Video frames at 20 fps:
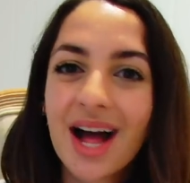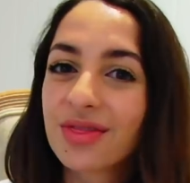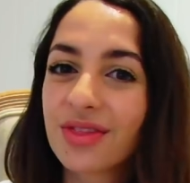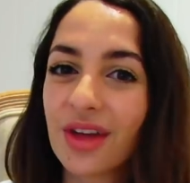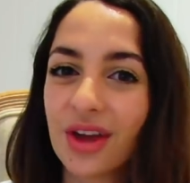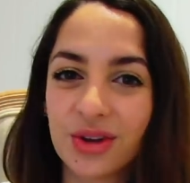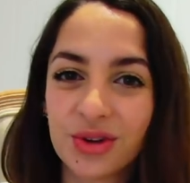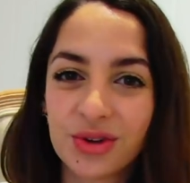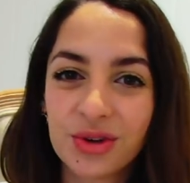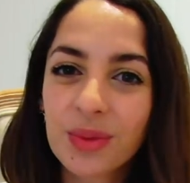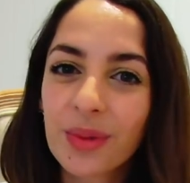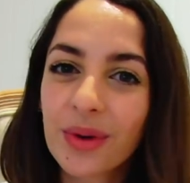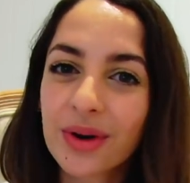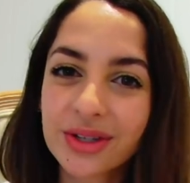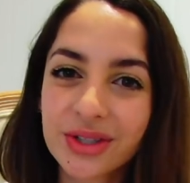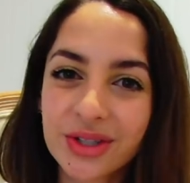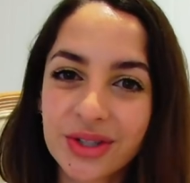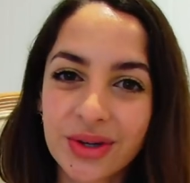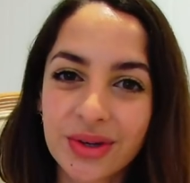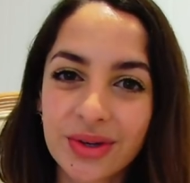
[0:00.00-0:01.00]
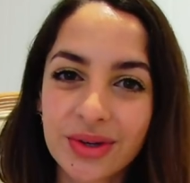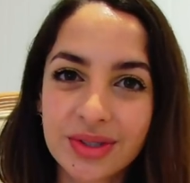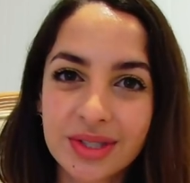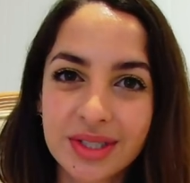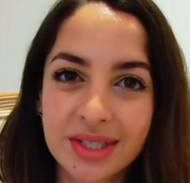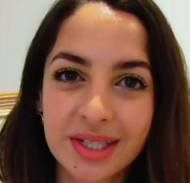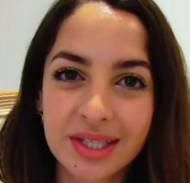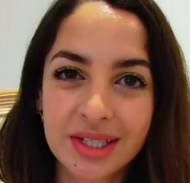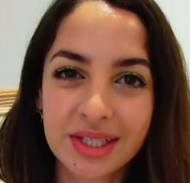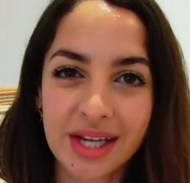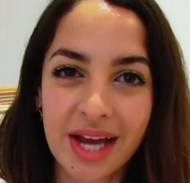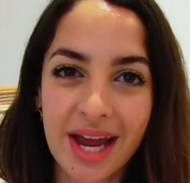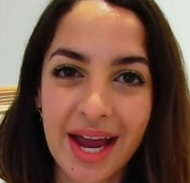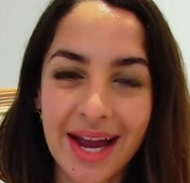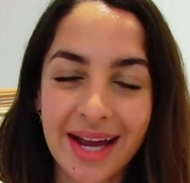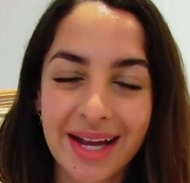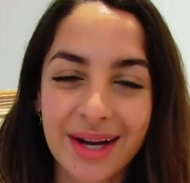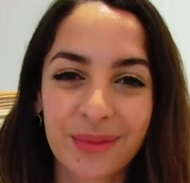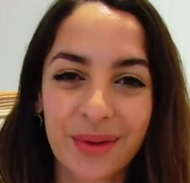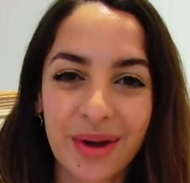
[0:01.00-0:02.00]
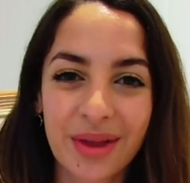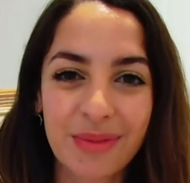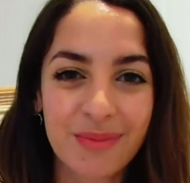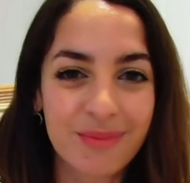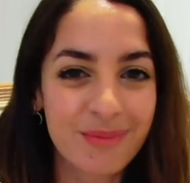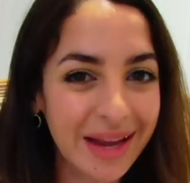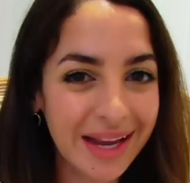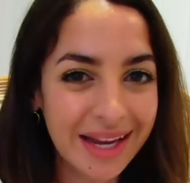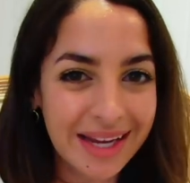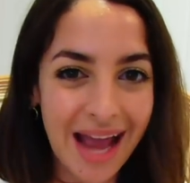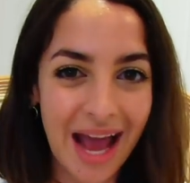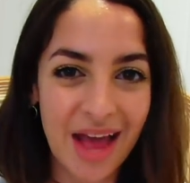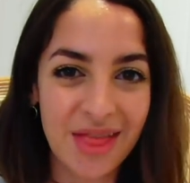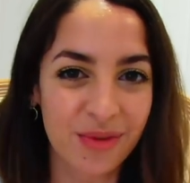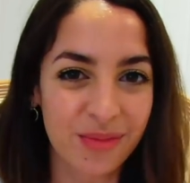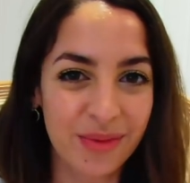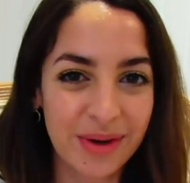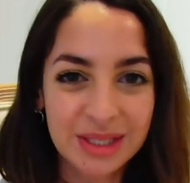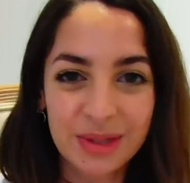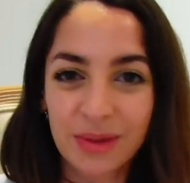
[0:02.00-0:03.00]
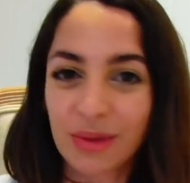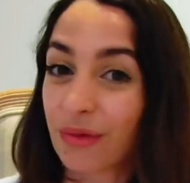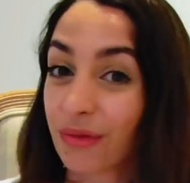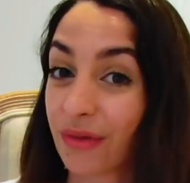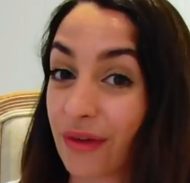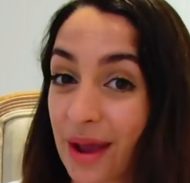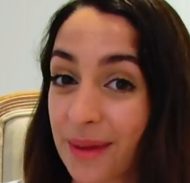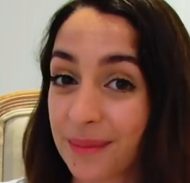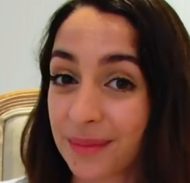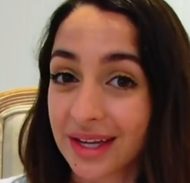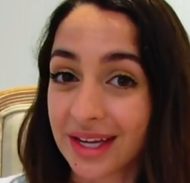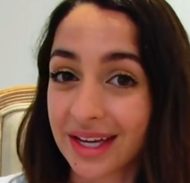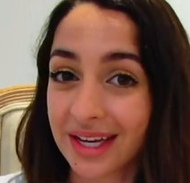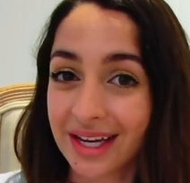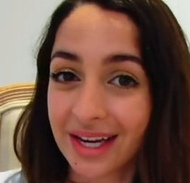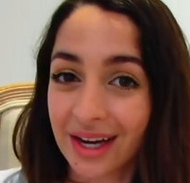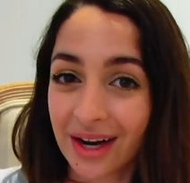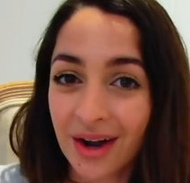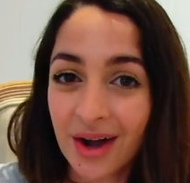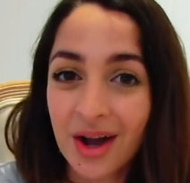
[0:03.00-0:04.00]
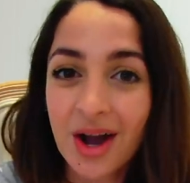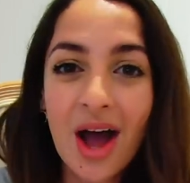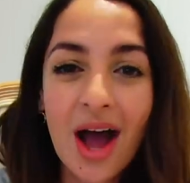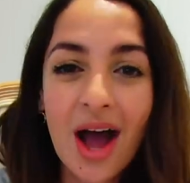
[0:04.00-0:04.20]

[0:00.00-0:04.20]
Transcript: that you want to choose to share with me and the rest of the family here